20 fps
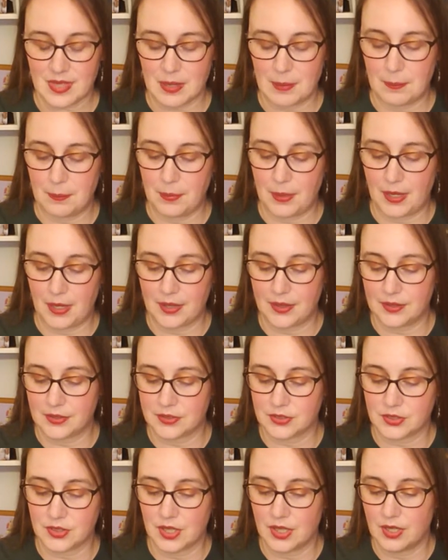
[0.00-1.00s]
But
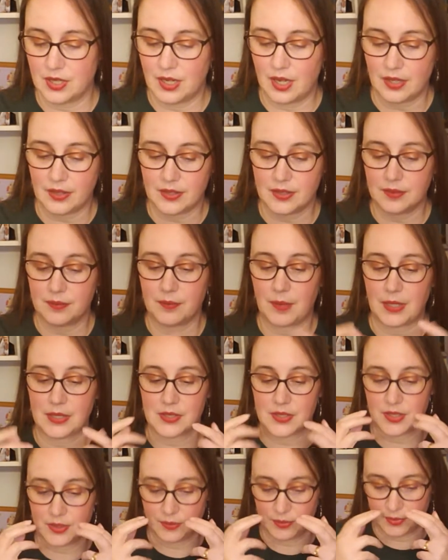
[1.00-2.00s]
there's nothing
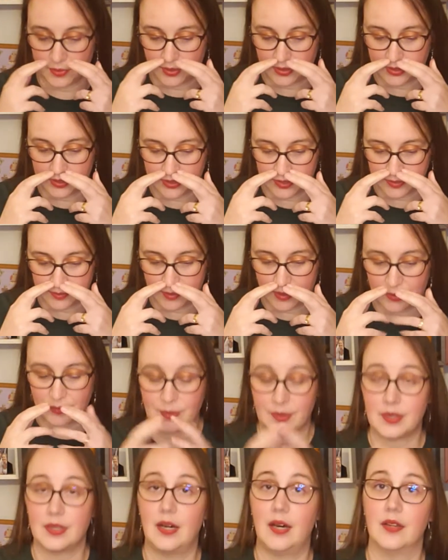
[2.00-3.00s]
much that we're going to smell
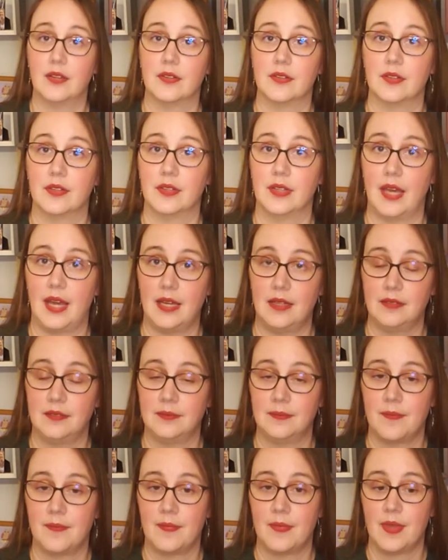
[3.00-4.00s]
with it other than that.
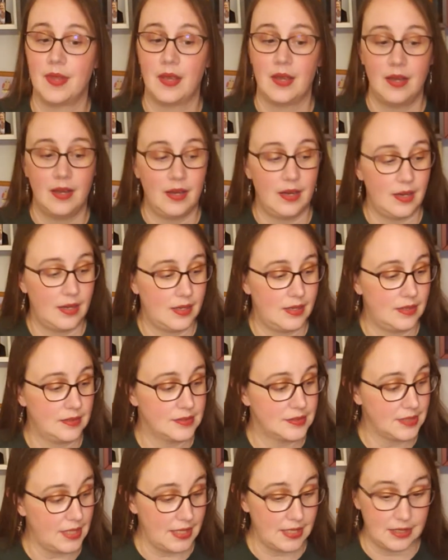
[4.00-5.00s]

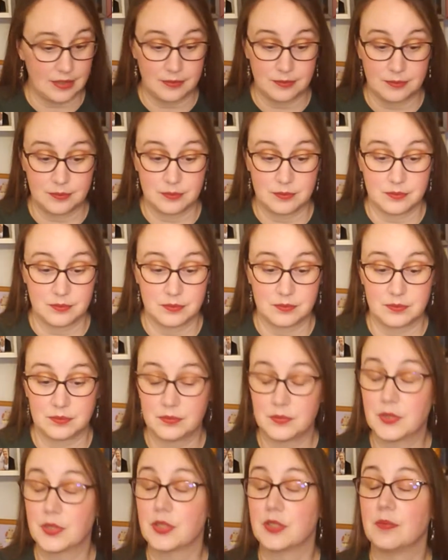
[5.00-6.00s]
Sight.
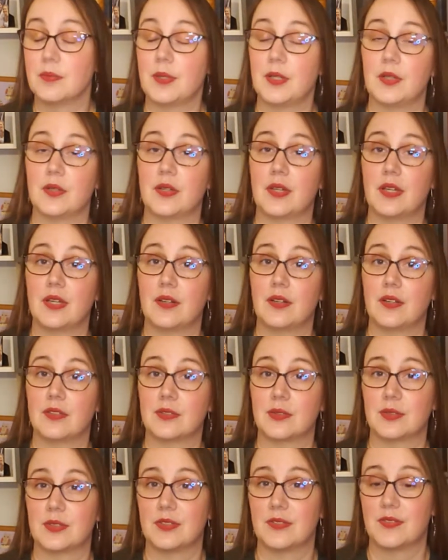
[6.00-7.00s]
We're going to be looking at all
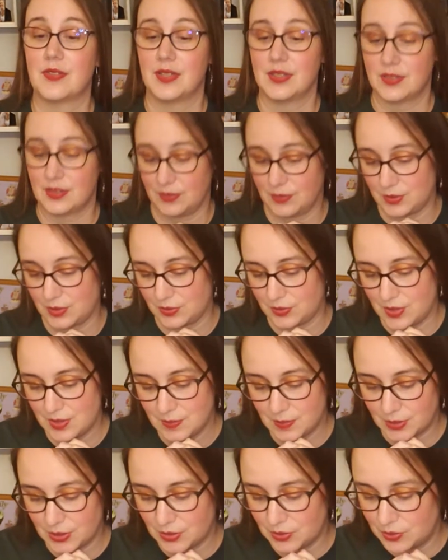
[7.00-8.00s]
sorts of things that we're doing,
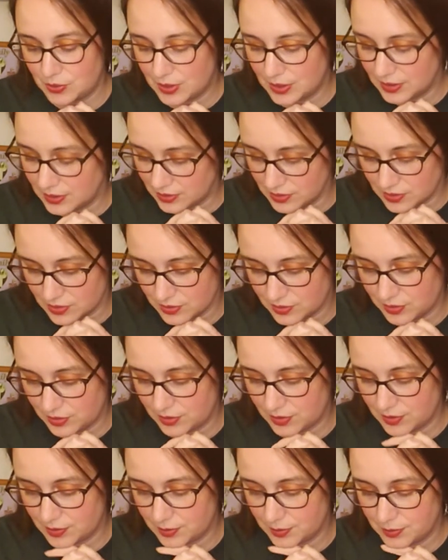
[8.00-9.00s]
but you can
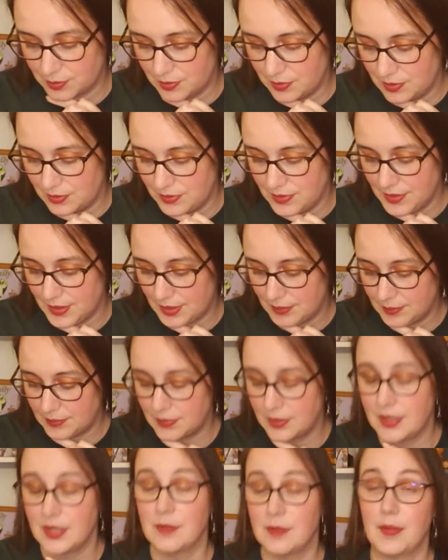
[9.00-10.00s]
control
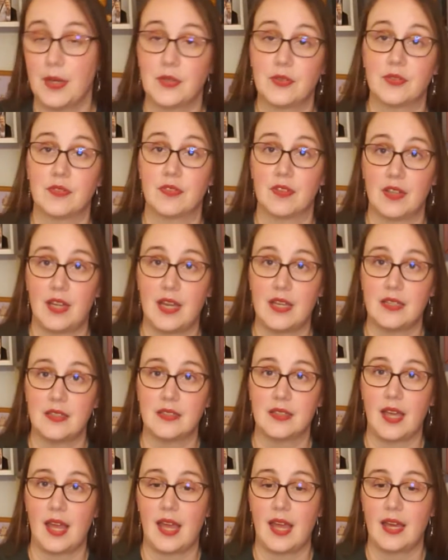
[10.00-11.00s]
the amount of light
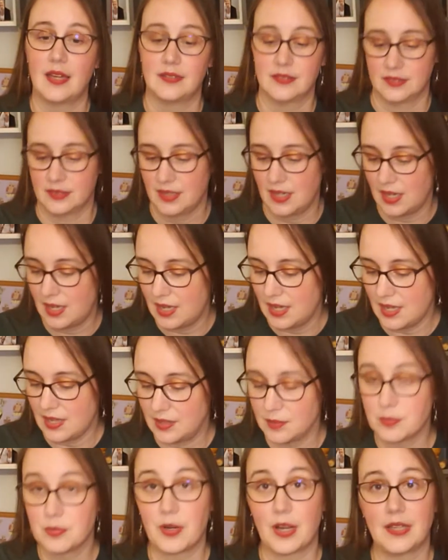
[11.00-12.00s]
and
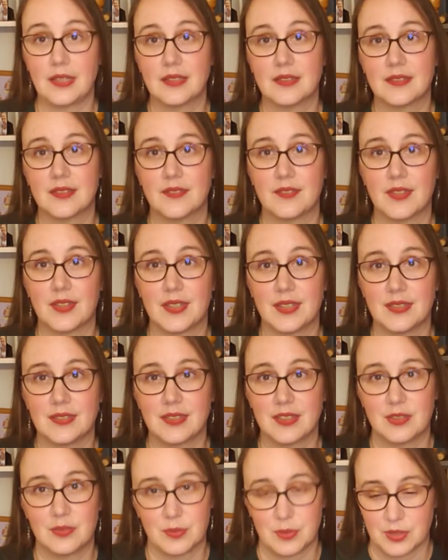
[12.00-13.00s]
the brightness of the things
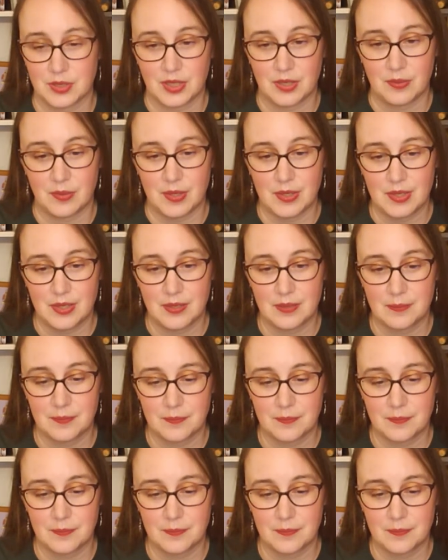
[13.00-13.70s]
that you're working with.